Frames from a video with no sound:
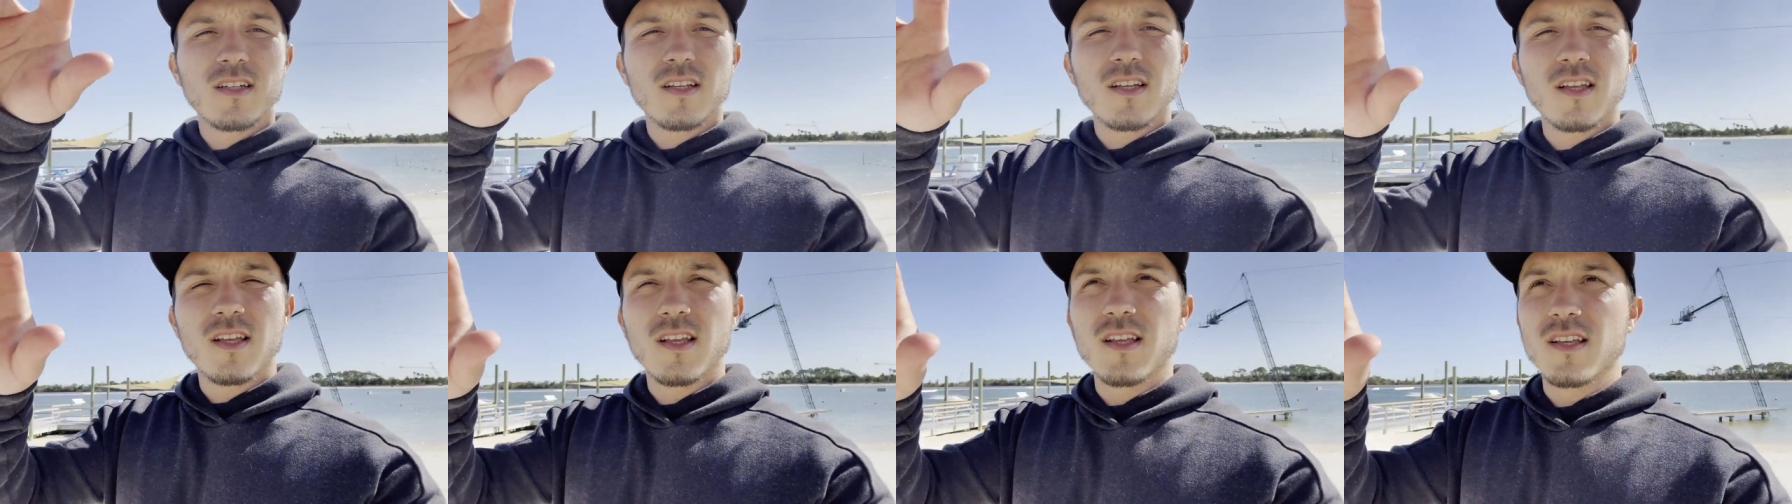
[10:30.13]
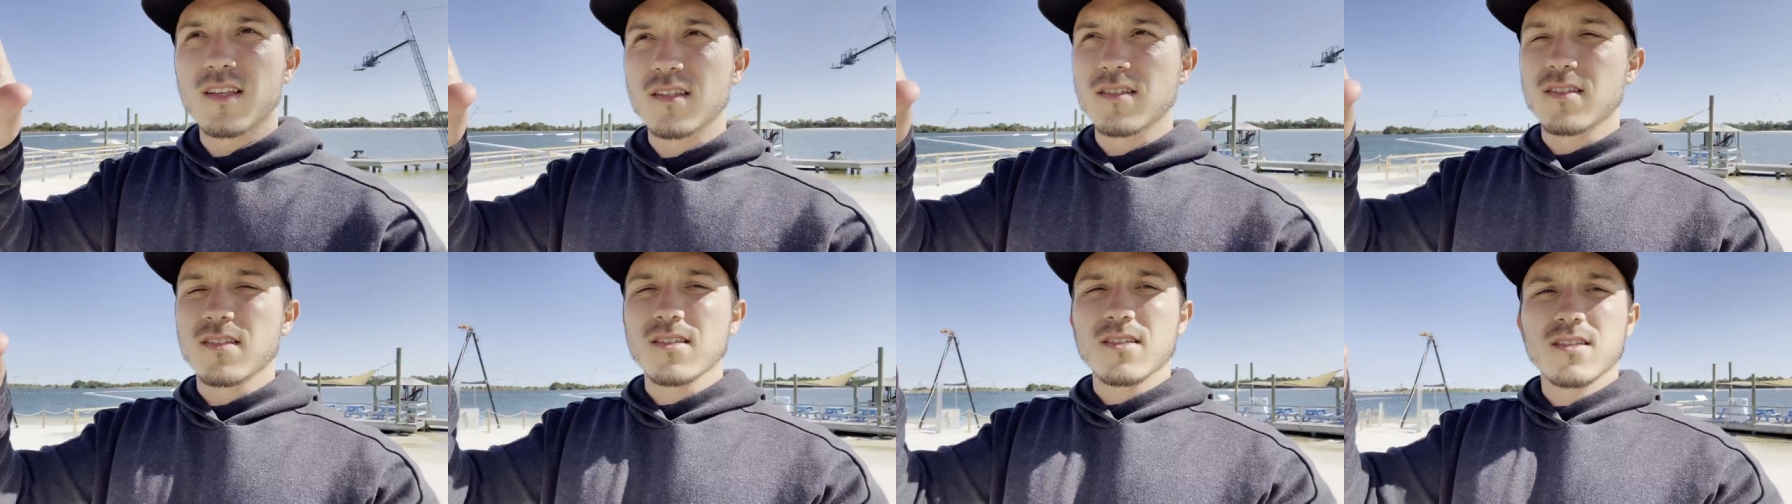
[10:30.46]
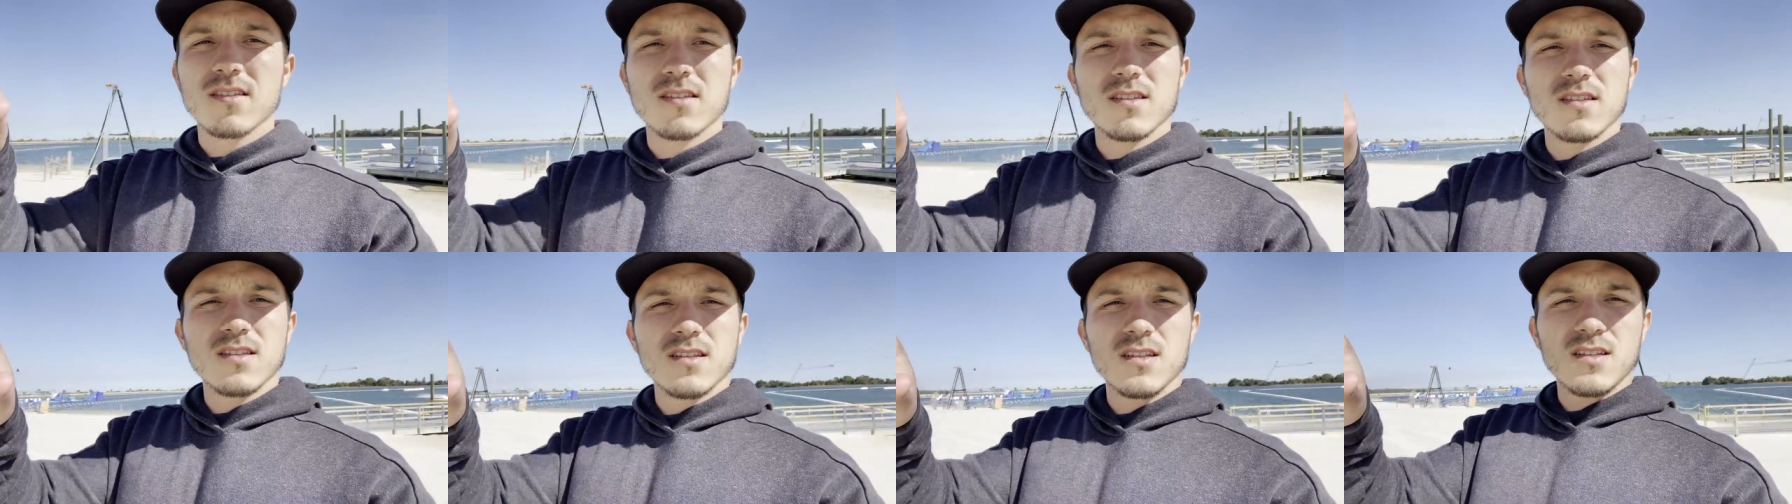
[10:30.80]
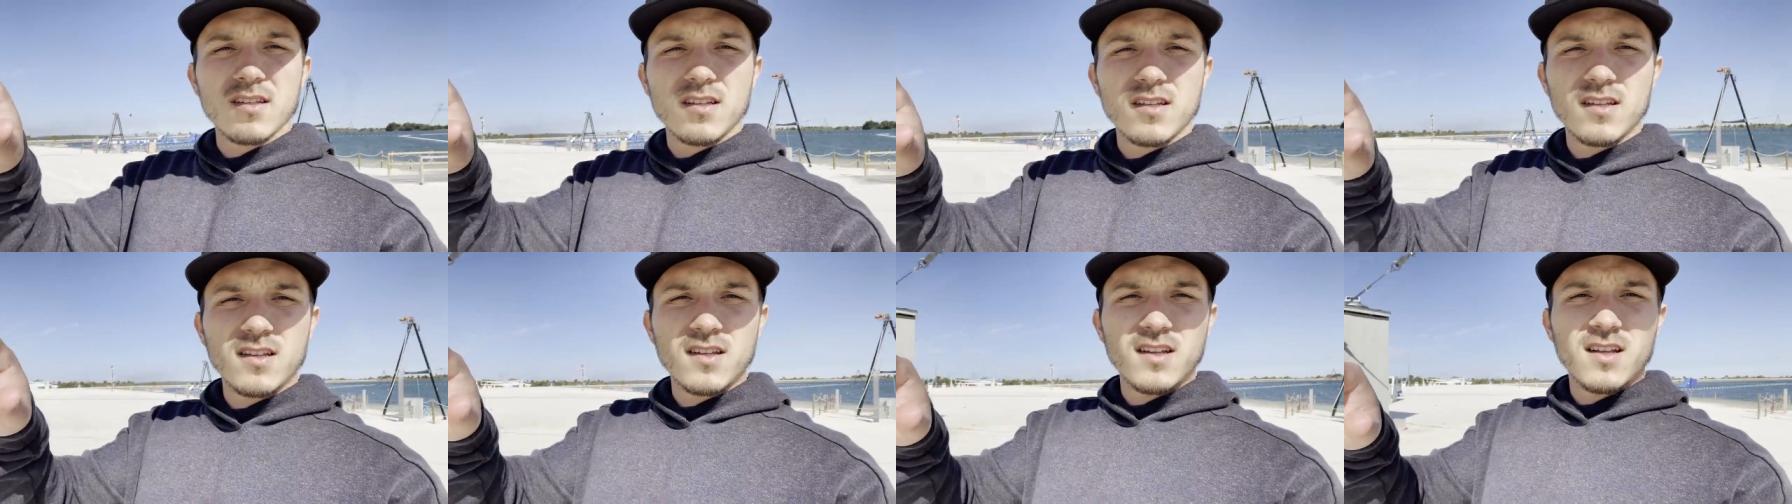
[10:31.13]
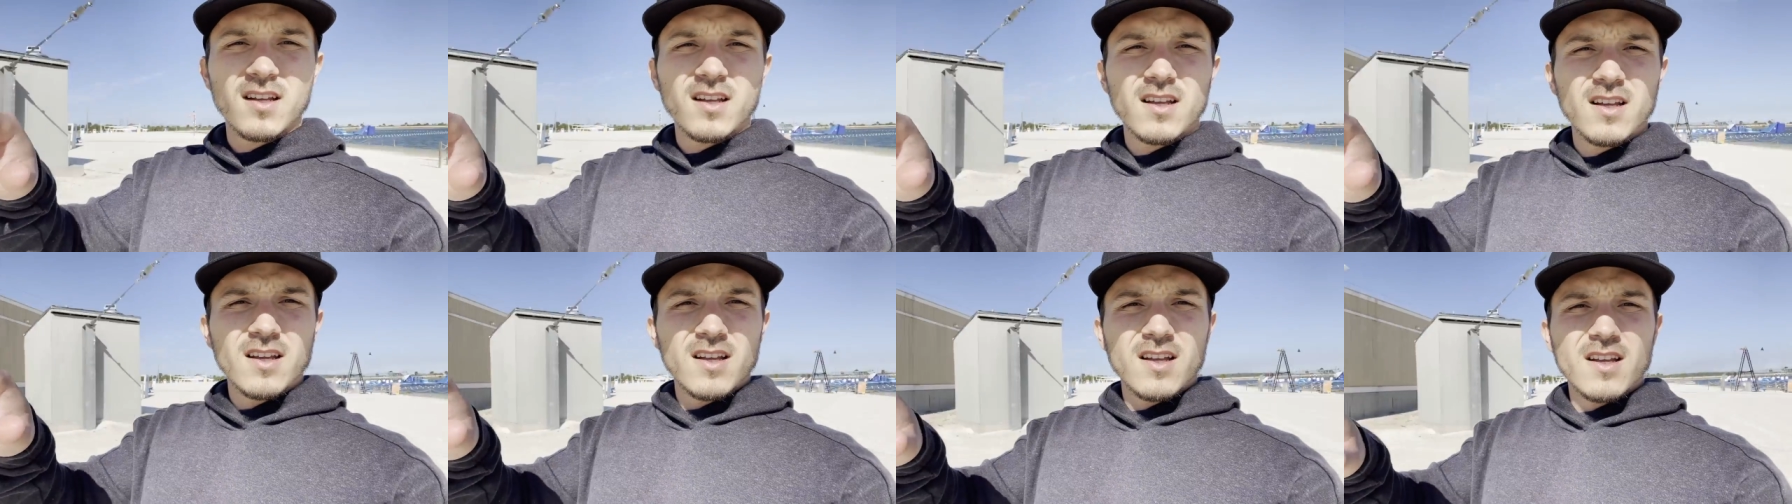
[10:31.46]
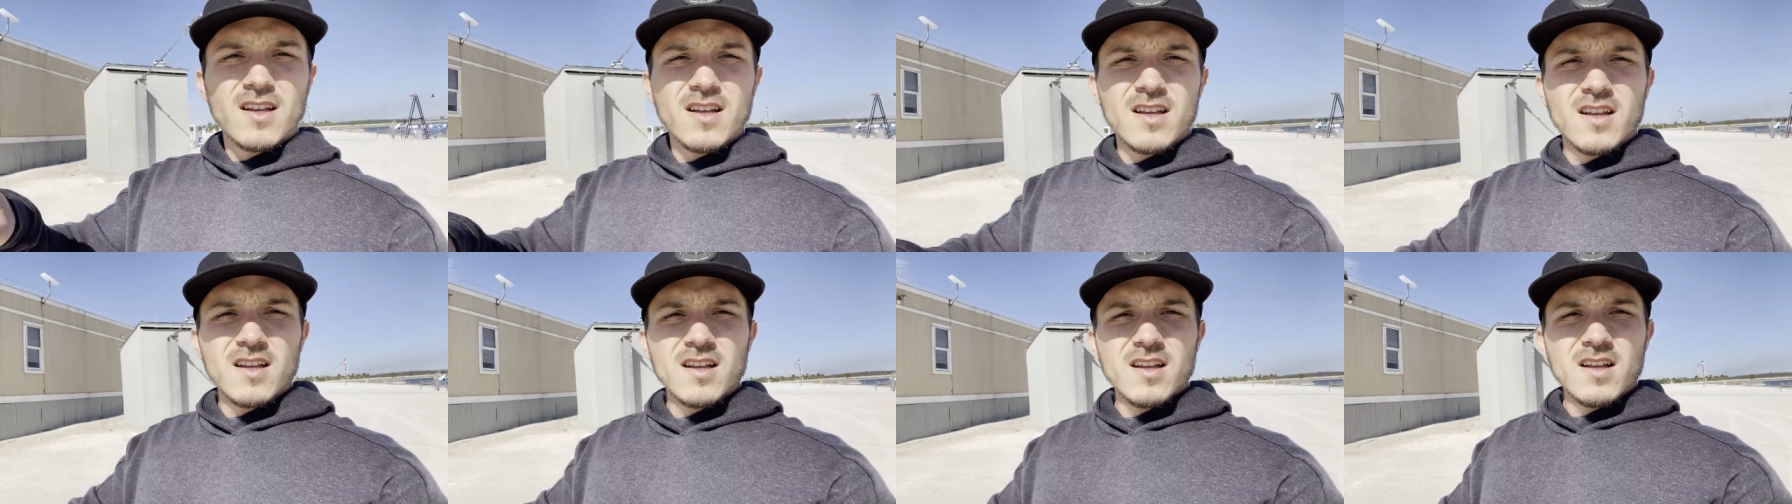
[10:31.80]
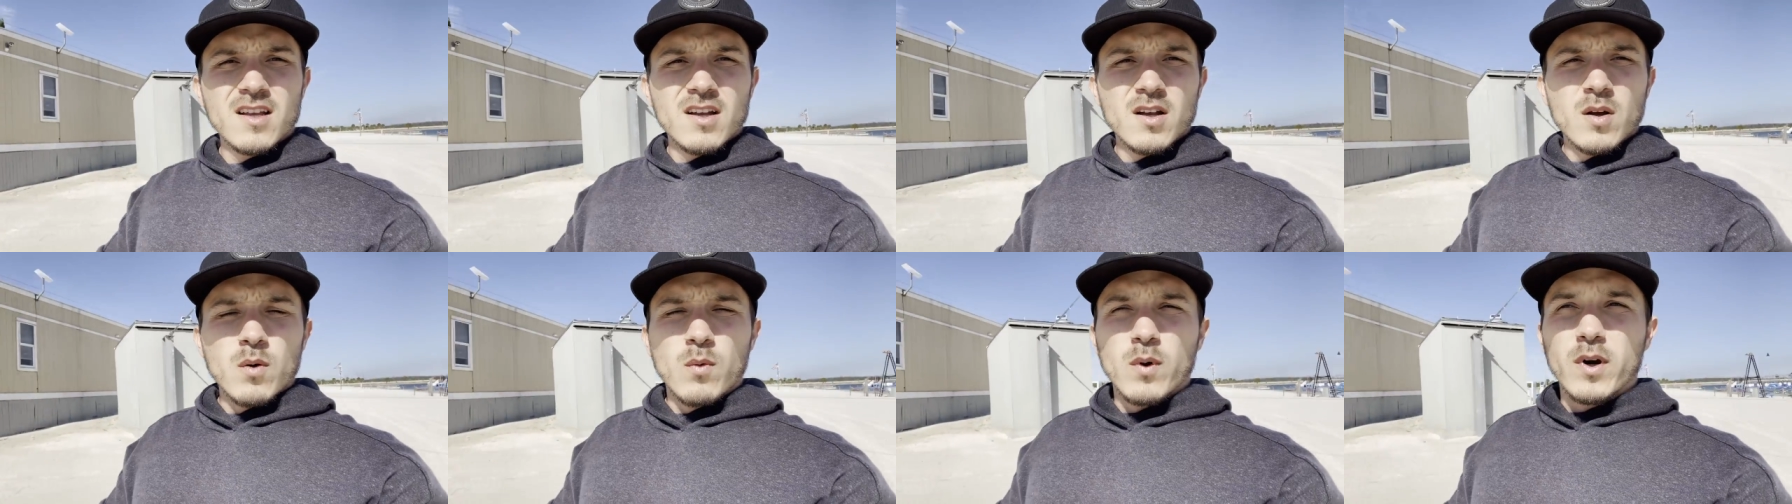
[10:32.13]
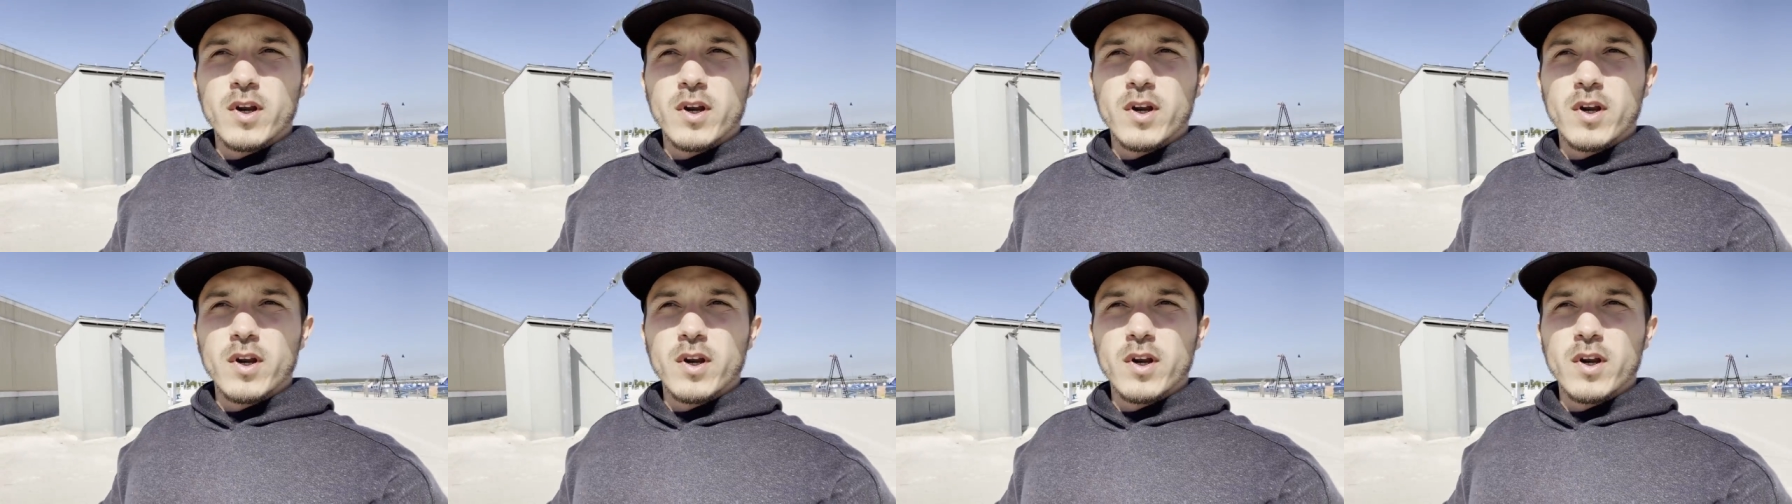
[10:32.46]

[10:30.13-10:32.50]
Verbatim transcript: is where